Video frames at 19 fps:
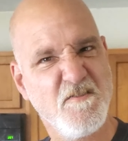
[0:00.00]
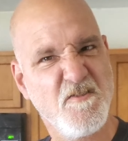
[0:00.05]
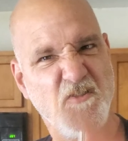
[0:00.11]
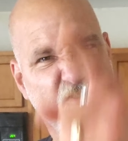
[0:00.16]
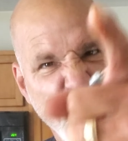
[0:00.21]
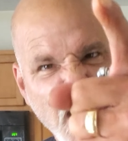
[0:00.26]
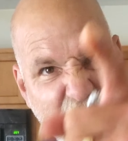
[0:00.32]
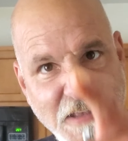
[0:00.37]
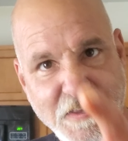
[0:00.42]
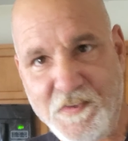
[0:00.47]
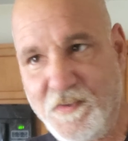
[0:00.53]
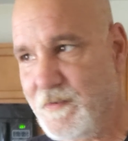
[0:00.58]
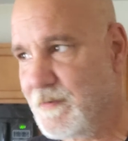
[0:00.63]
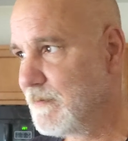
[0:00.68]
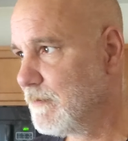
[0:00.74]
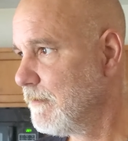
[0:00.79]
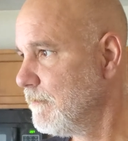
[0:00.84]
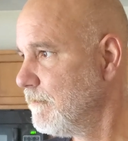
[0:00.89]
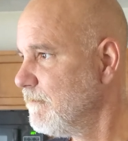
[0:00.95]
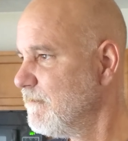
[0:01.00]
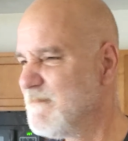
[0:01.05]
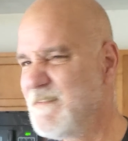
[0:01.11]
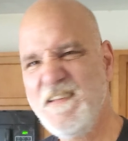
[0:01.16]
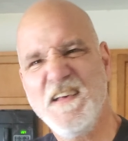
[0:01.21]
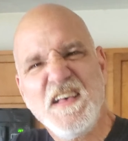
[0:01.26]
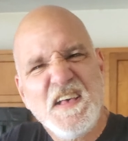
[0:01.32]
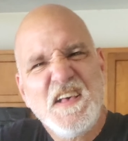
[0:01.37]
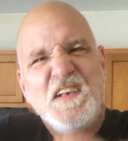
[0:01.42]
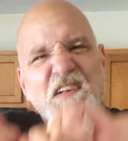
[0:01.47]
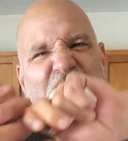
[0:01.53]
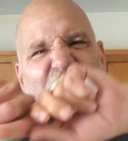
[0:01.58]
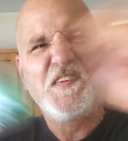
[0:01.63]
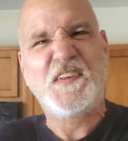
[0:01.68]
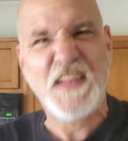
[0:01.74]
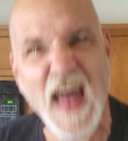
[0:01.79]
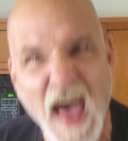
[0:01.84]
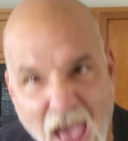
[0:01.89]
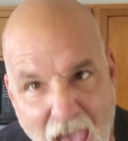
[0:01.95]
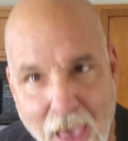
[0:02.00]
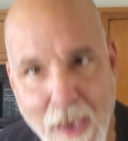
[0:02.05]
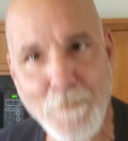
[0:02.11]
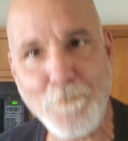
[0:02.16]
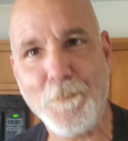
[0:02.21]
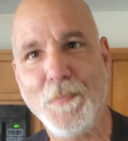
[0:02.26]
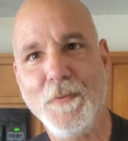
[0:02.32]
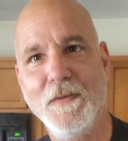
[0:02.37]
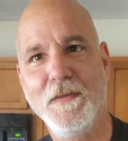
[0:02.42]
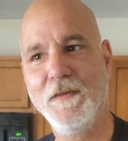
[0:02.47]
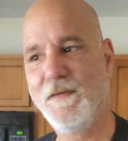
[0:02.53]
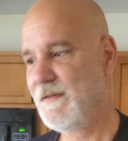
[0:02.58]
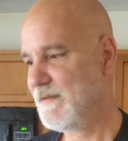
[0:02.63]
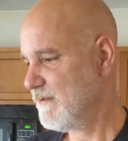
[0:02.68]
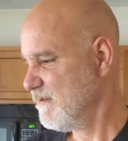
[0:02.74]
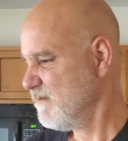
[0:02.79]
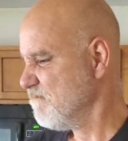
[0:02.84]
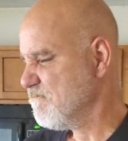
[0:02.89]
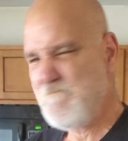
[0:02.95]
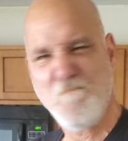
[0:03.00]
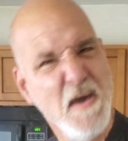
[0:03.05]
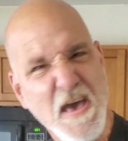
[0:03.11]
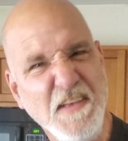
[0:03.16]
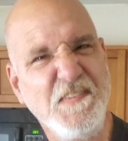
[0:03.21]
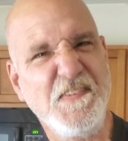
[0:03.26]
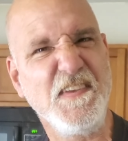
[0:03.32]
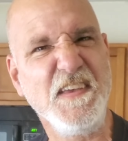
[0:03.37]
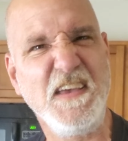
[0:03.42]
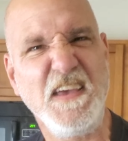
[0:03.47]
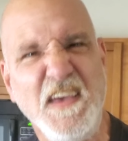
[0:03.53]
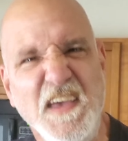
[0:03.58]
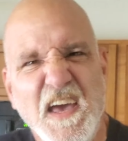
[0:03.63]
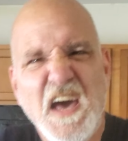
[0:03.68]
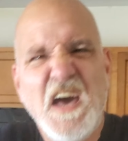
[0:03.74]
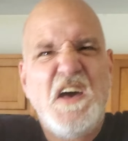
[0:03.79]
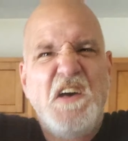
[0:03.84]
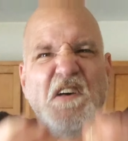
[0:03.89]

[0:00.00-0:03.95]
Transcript: Chris, Snap, Missy,